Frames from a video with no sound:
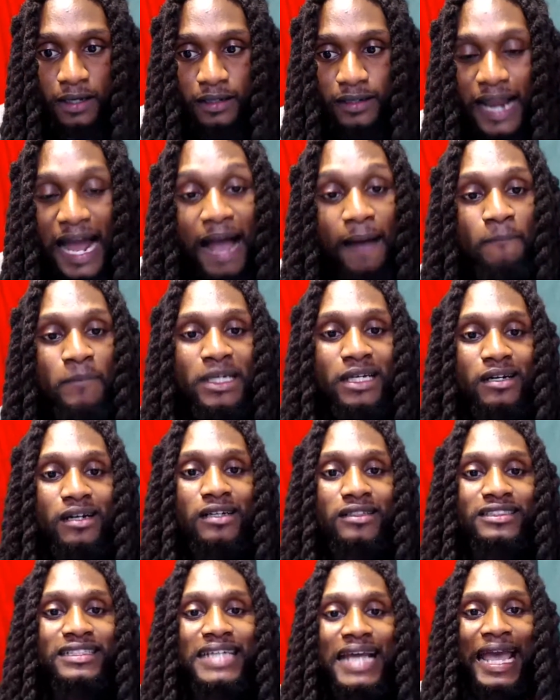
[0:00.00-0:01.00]
Not
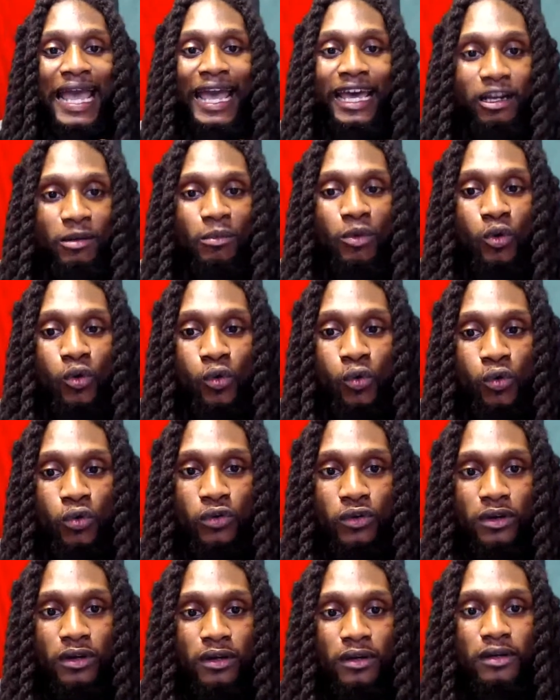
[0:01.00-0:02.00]
because the animal
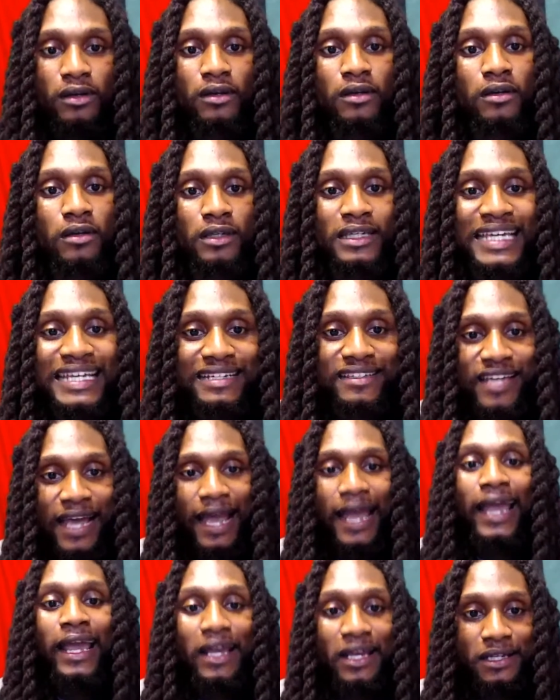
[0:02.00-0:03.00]

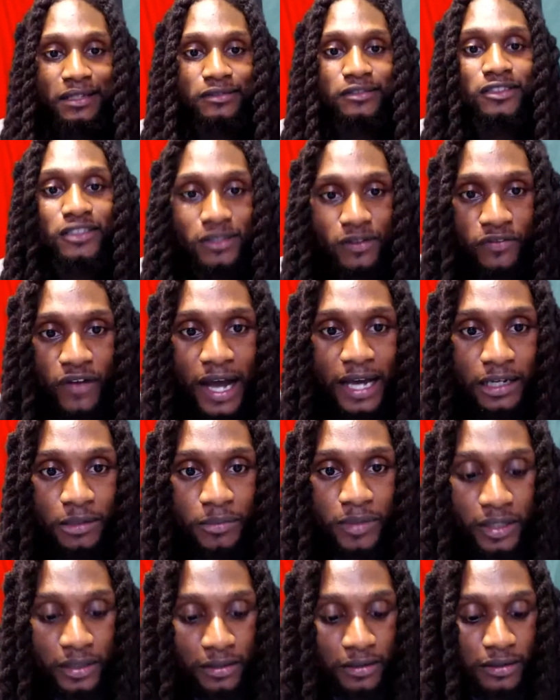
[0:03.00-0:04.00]
contains the
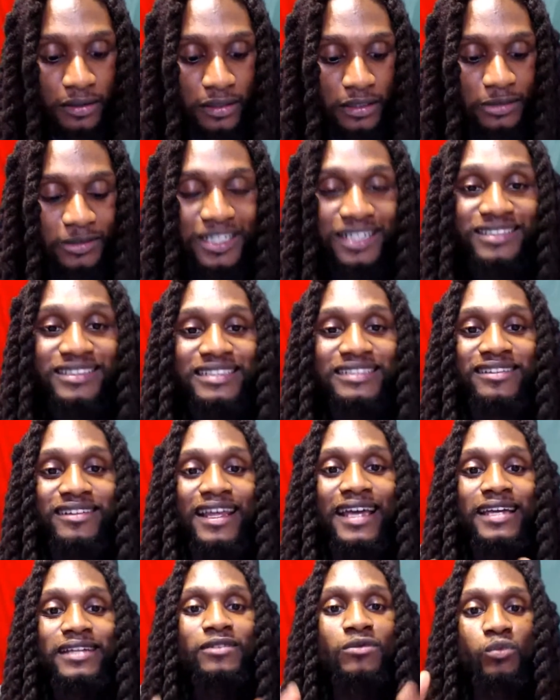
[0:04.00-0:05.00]
vitamin, because it's
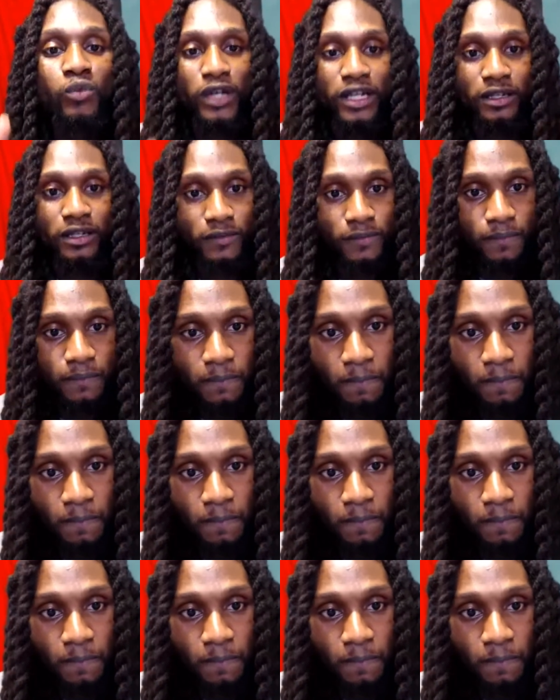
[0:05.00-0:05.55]
laden with it.